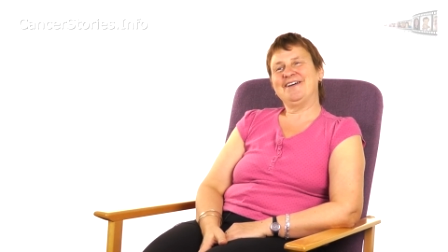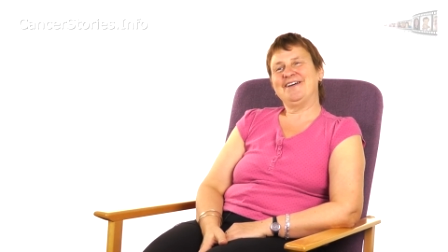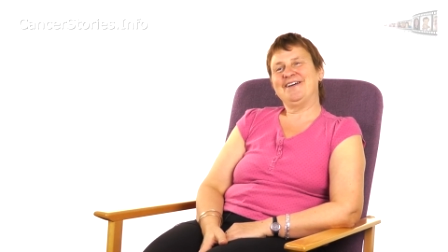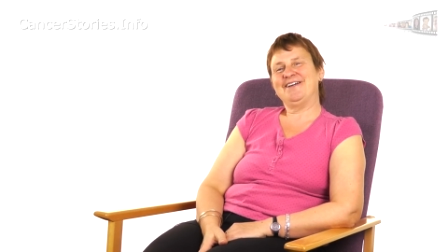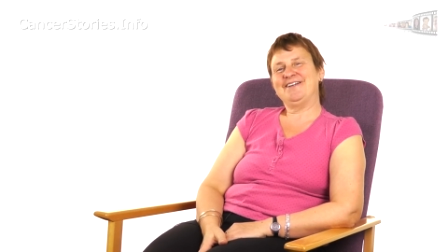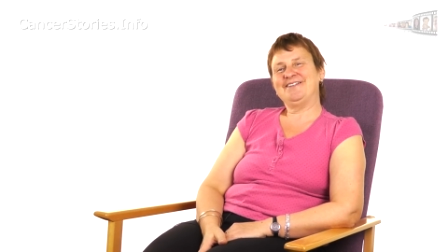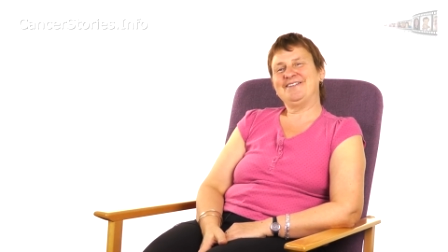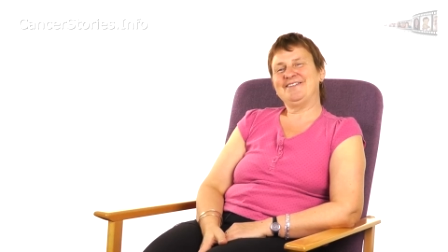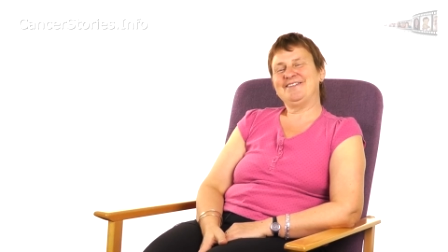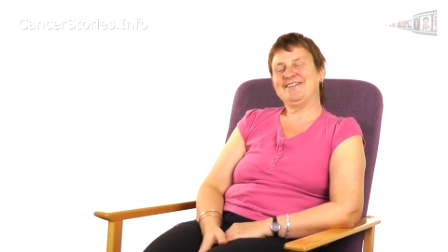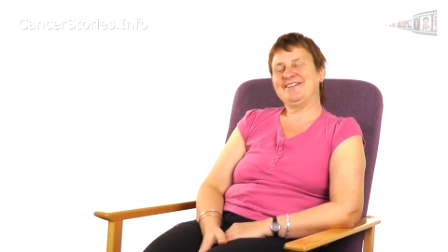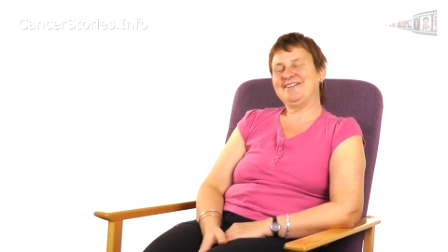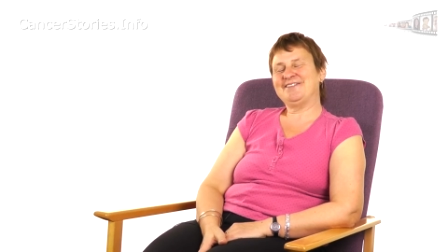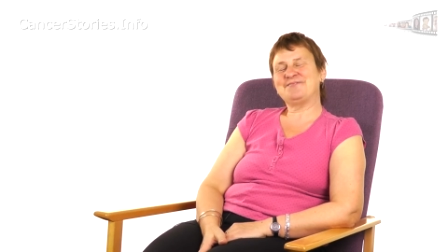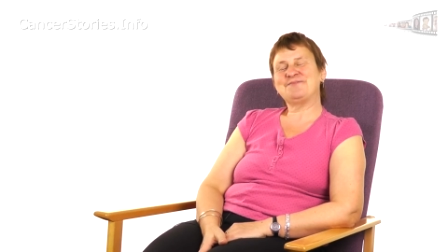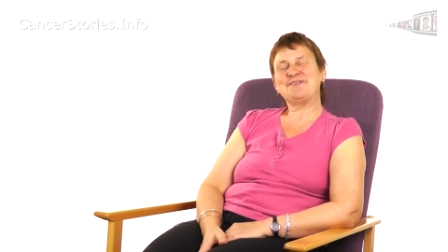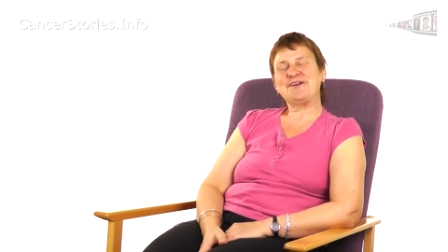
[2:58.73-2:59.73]
and
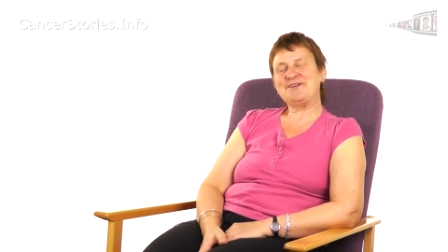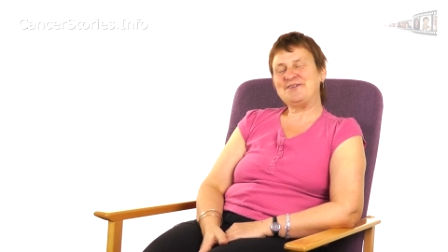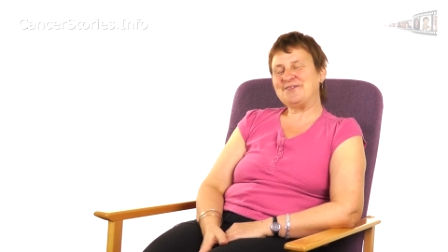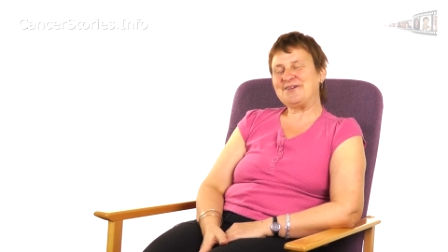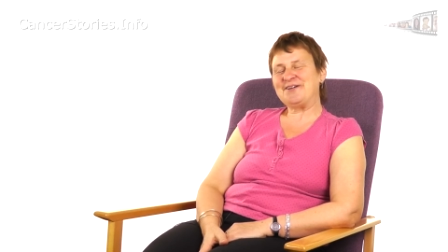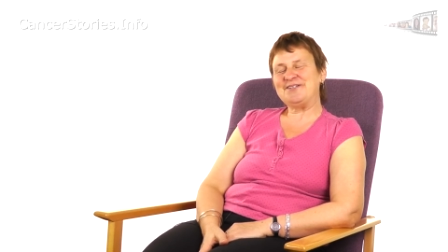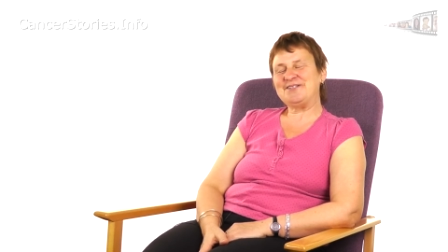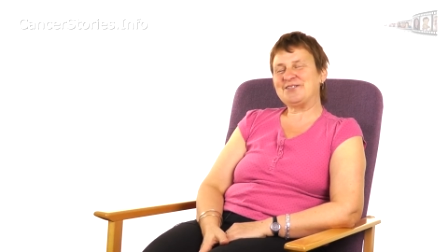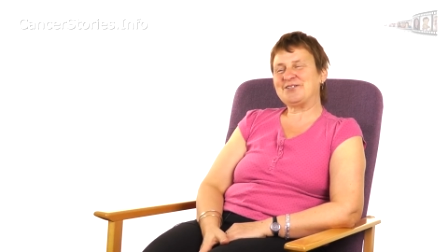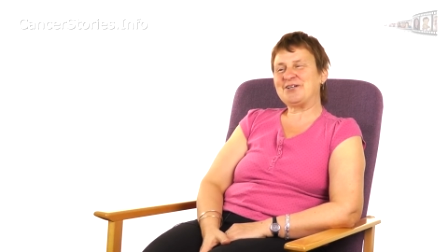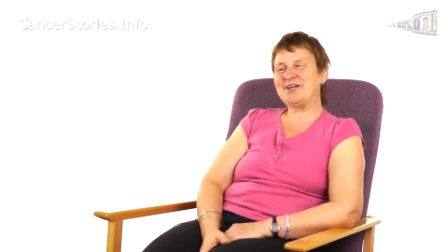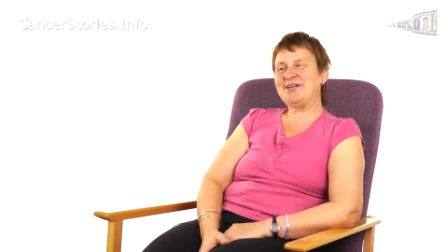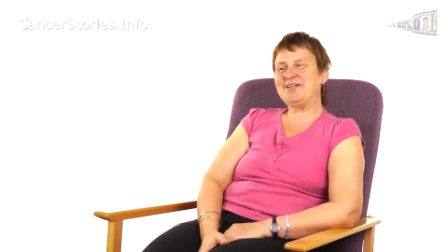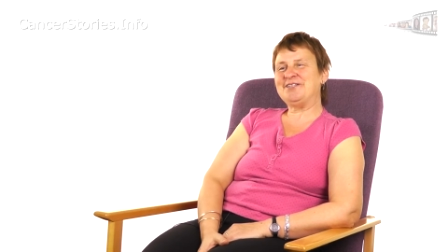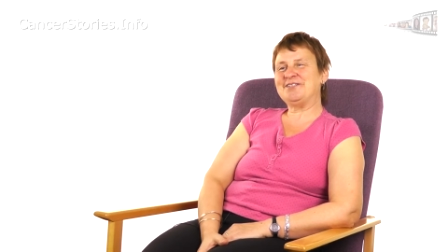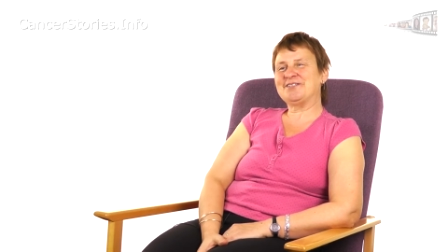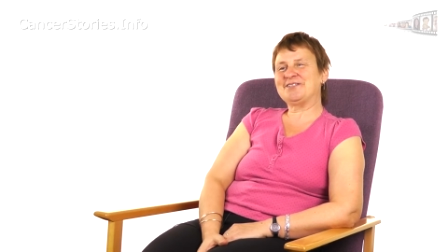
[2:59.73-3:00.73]
it's very, very
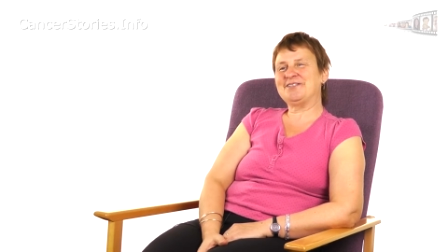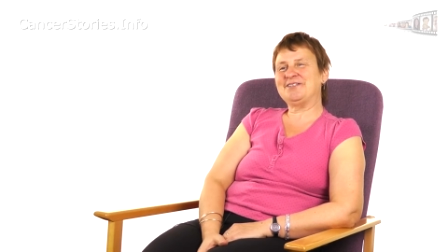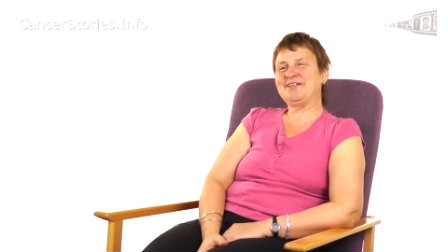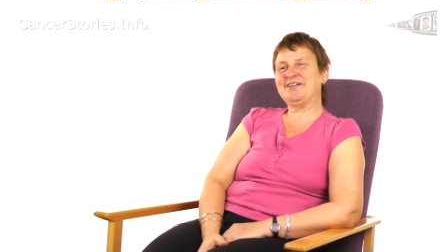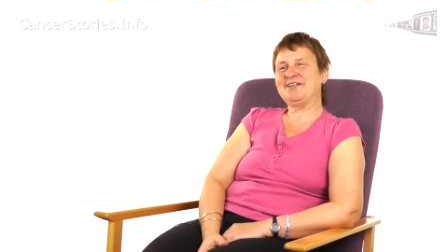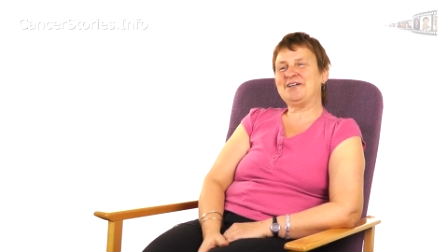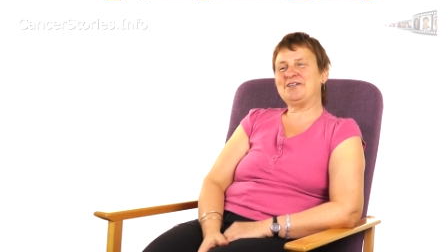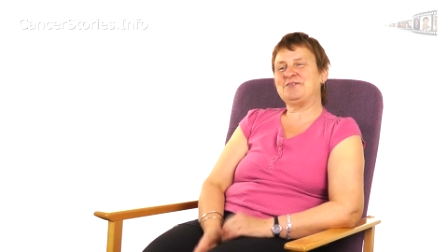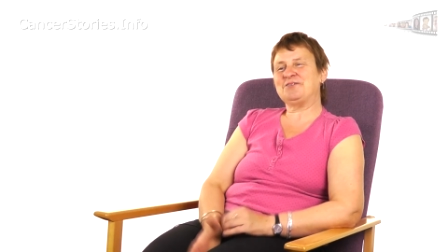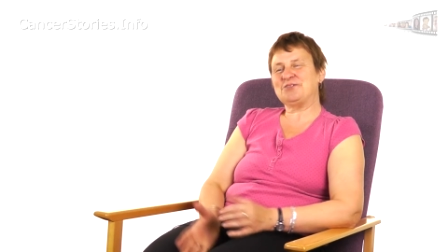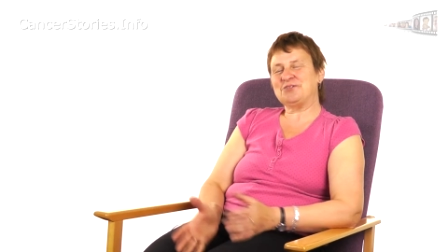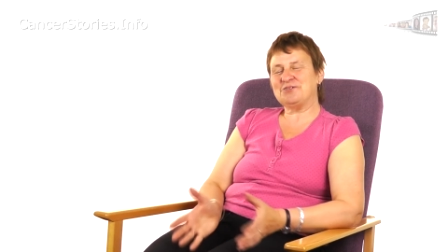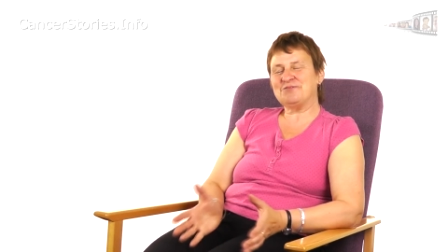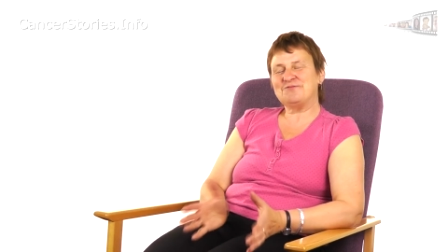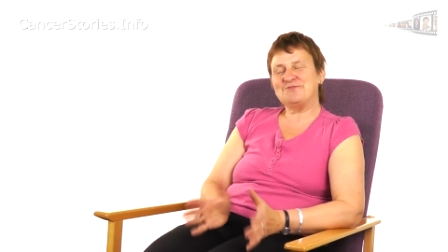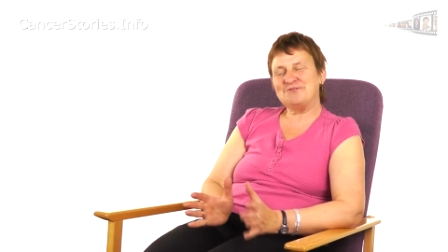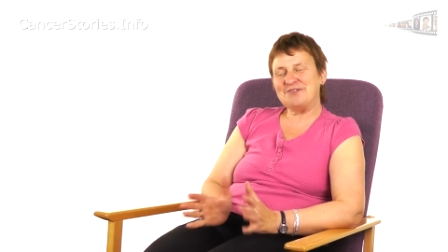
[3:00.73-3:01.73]
strange, and I
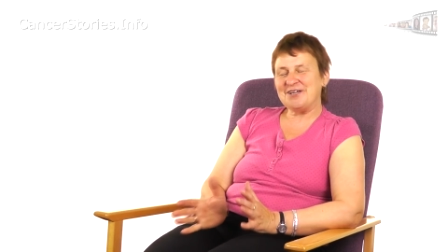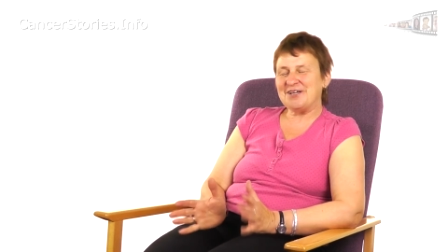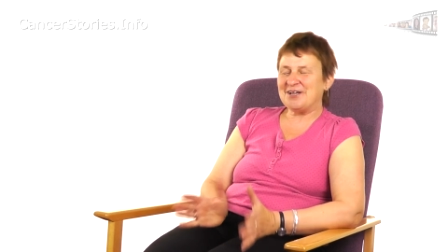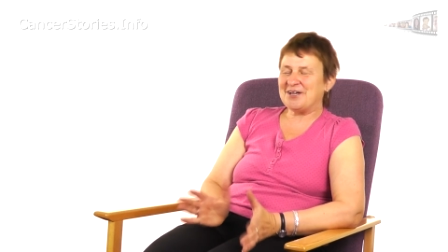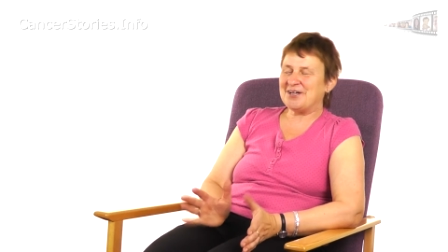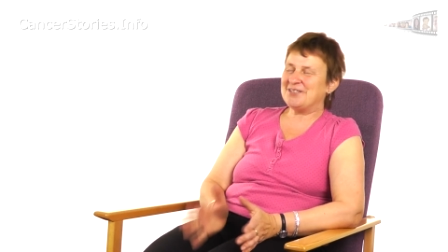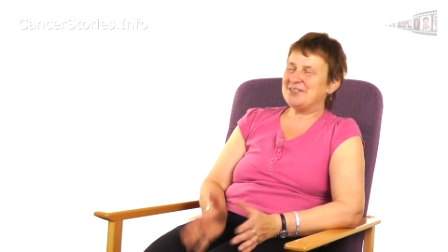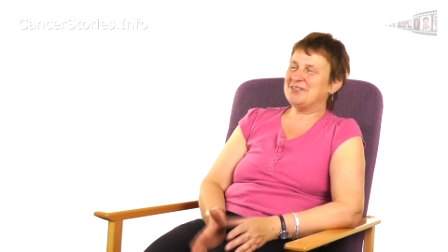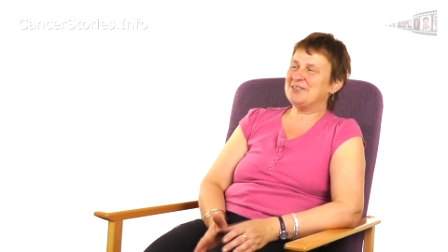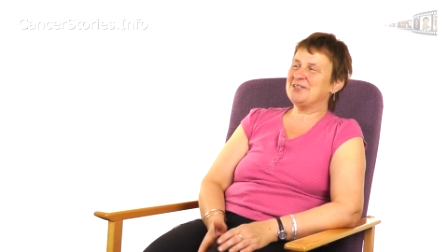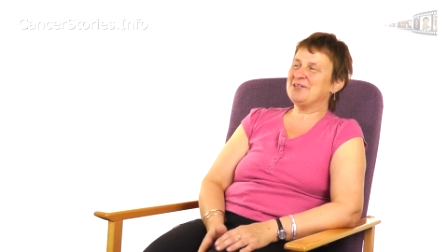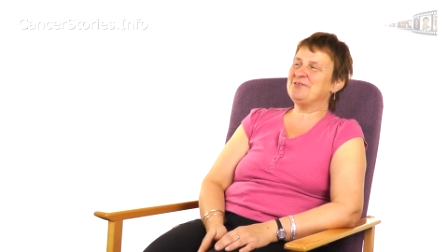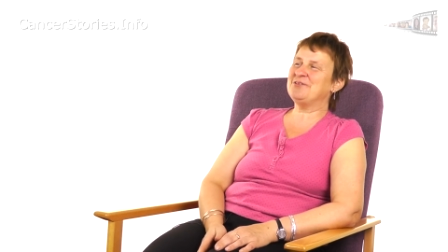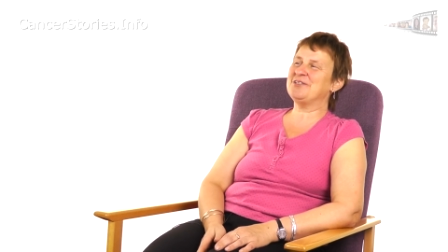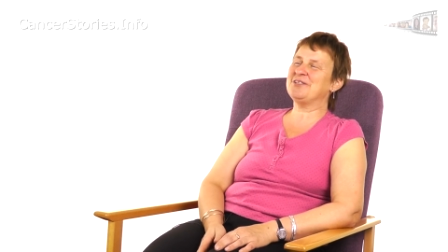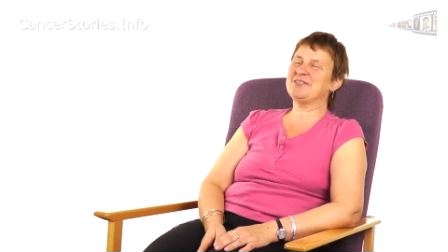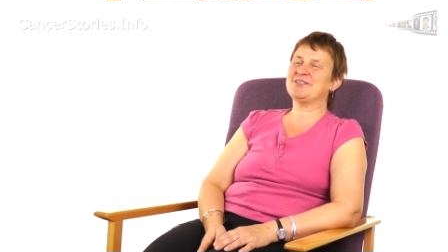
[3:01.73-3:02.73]
sort of realised and
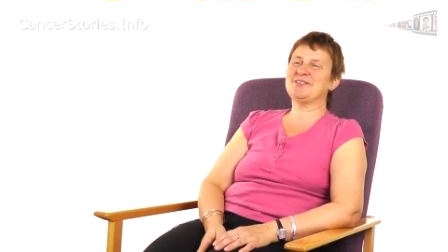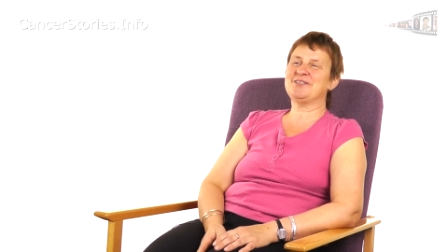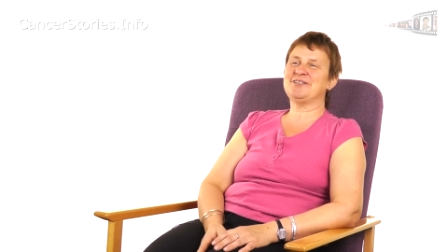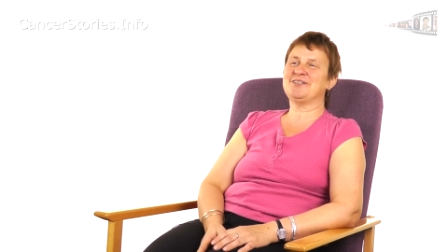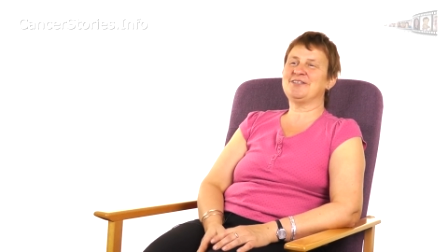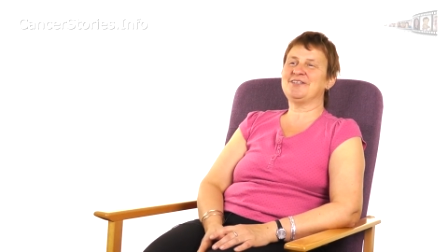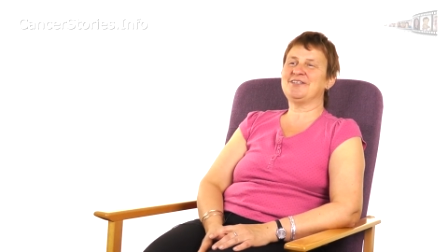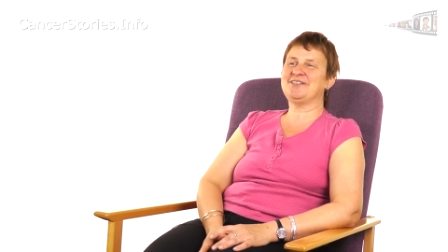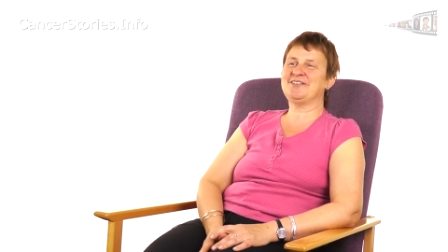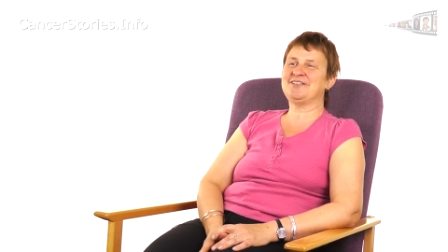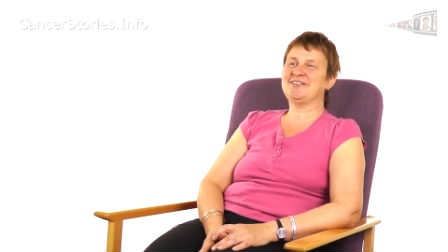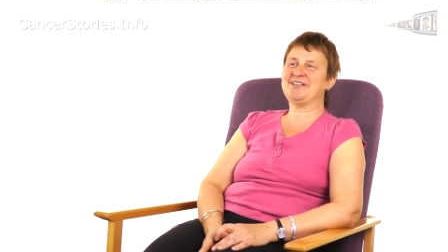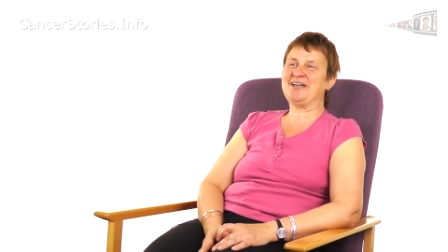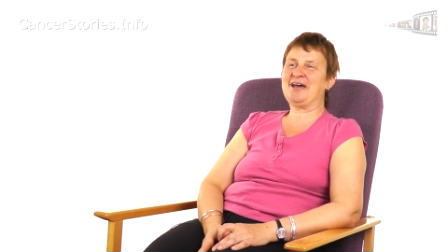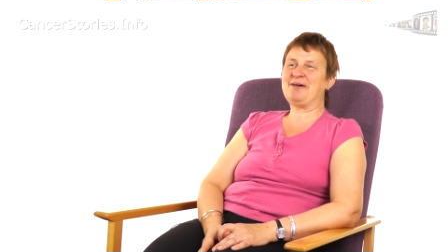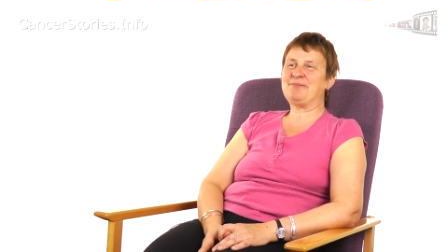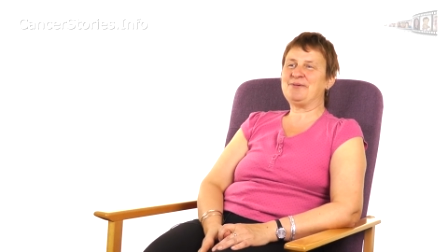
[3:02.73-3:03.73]
noticed that this
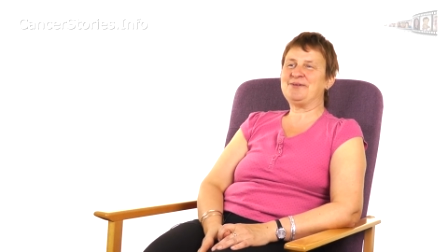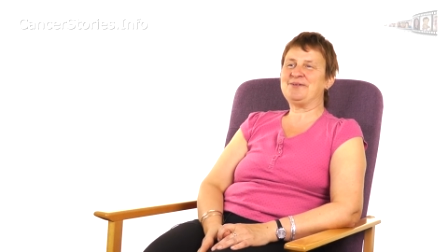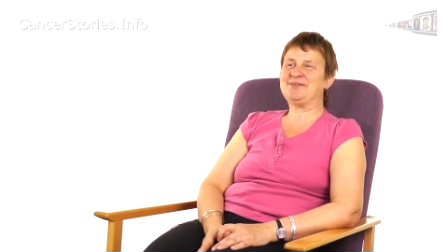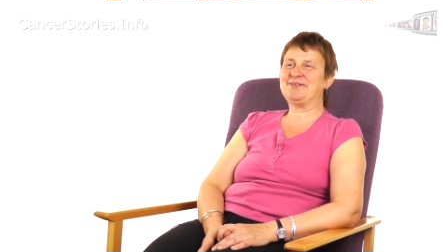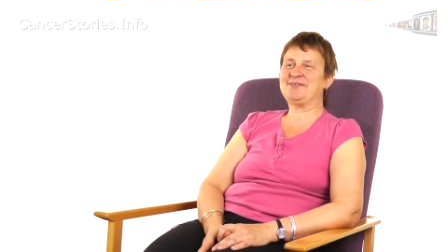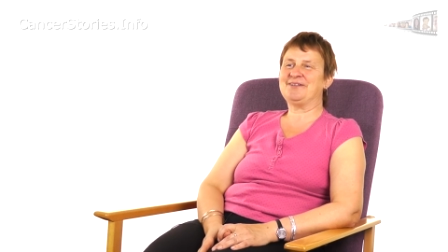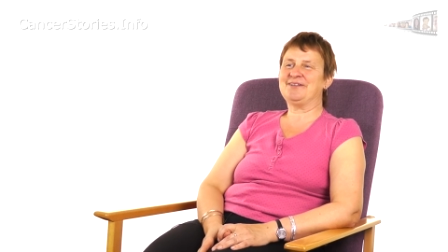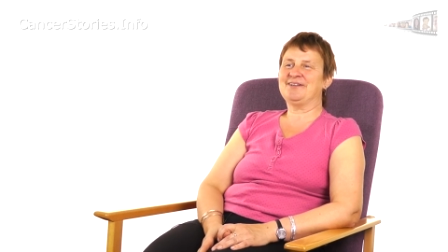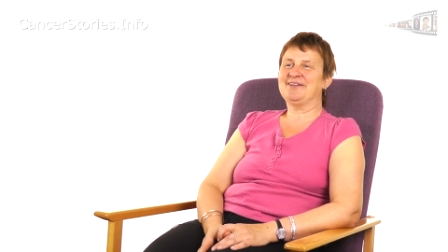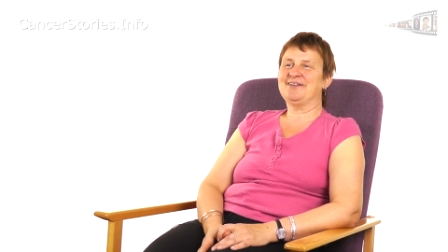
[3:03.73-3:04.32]
had happened,